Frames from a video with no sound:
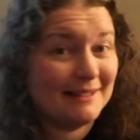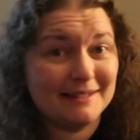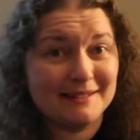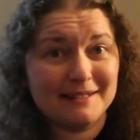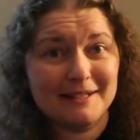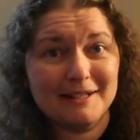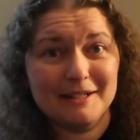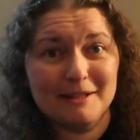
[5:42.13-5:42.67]

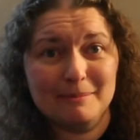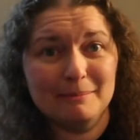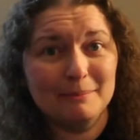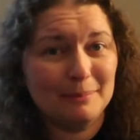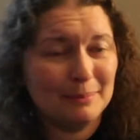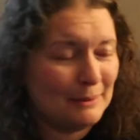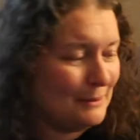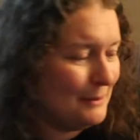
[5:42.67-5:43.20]
It's a
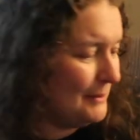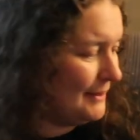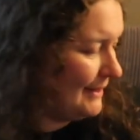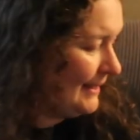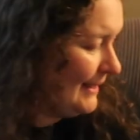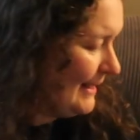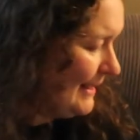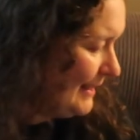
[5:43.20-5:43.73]
blue
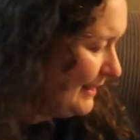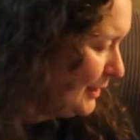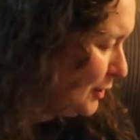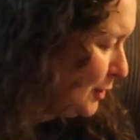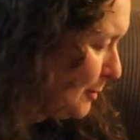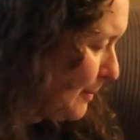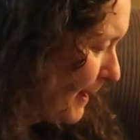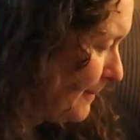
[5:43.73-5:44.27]

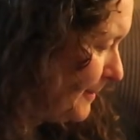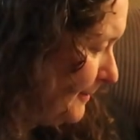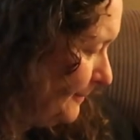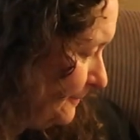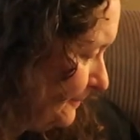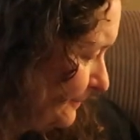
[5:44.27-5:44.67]
tissue paper.